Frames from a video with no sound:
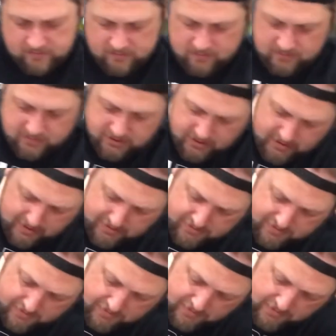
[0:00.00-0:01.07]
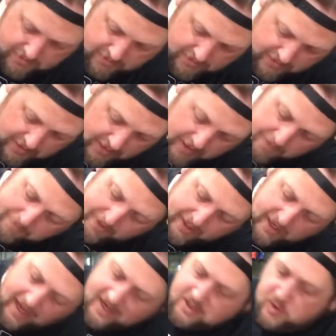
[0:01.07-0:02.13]
Jeez.
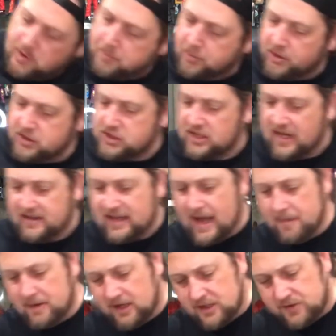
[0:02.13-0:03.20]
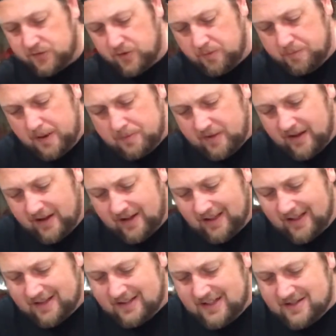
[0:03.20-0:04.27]
But I do appreciate that, because for people that
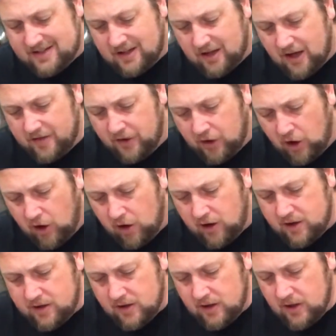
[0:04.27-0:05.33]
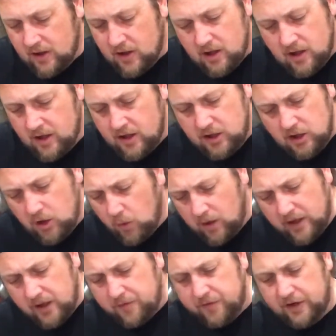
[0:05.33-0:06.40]
collect these on the card, you don't
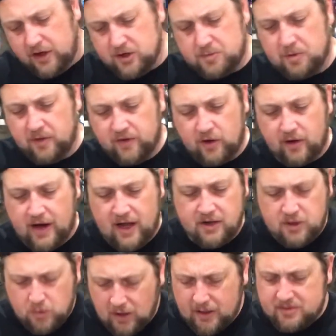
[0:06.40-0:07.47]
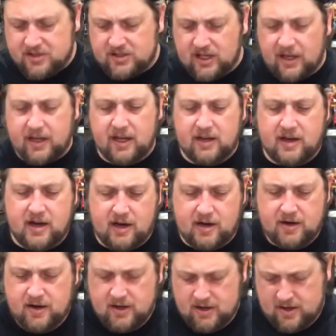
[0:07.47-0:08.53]
want your figures moving around. You want them stuck in there,
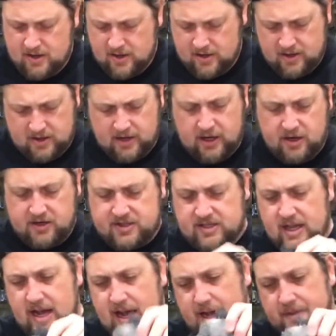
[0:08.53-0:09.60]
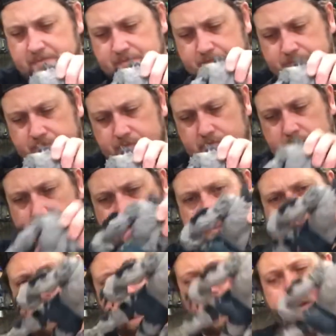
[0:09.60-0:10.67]
here to stay.
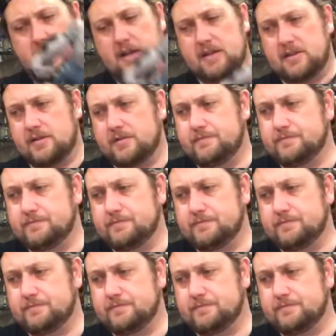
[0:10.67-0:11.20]
There it is.